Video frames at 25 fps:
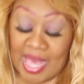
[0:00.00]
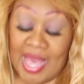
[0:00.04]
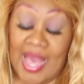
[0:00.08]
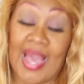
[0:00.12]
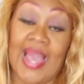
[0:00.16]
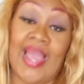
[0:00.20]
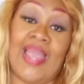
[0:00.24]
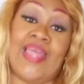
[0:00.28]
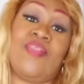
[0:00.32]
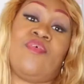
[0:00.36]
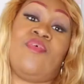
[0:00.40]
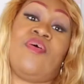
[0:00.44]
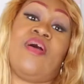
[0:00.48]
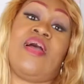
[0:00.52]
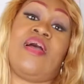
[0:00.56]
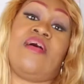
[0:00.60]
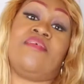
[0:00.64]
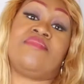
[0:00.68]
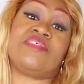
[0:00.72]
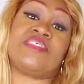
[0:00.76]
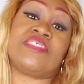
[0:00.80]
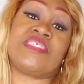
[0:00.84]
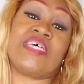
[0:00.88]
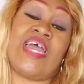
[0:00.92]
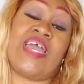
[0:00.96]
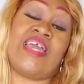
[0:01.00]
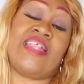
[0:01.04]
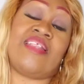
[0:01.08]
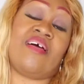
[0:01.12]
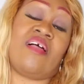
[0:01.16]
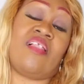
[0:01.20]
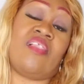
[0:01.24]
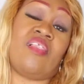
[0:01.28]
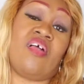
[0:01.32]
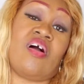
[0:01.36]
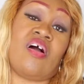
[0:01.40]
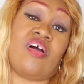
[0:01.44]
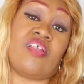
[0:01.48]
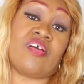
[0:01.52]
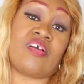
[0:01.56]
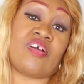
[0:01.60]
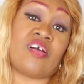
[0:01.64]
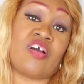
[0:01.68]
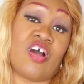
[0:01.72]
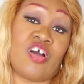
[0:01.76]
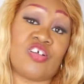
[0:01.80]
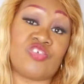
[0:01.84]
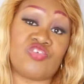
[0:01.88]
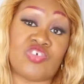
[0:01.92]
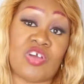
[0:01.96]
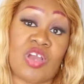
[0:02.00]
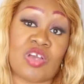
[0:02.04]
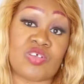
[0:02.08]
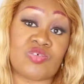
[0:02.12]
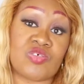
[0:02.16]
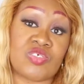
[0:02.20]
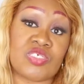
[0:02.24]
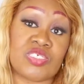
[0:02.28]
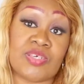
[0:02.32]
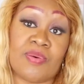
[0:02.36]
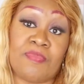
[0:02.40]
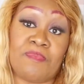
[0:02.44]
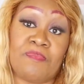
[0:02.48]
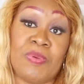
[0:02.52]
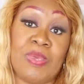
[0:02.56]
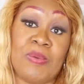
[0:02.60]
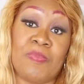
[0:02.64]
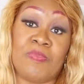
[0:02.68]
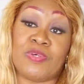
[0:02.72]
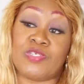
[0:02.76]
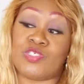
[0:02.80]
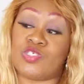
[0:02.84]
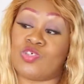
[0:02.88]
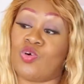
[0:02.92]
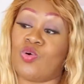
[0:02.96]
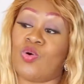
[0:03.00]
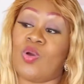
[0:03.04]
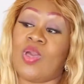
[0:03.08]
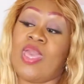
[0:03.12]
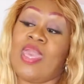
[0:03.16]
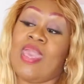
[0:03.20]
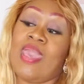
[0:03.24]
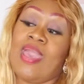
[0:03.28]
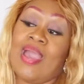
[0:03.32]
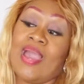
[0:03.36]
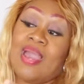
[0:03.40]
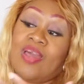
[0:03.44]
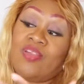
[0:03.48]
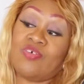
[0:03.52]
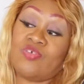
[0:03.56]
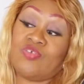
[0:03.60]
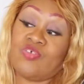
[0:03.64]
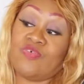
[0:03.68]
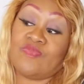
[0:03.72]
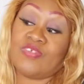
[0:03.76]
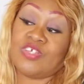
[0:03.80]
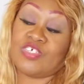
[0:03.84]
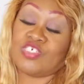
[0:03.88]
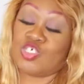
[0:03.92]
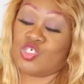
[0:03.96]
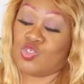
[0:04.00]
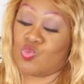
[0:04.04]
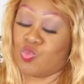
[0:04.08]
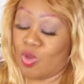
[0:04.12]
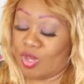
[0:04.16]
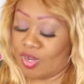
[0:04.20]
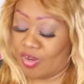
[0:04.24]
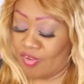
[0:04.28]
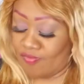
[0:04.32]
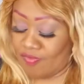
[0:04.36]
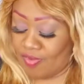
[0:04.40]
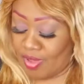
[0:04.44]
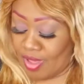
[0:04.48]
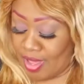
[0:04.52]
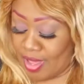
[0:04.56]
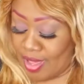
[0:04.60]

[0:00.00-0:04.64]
I know I have signed a lot of contracts with some people, so I don't know if this is one of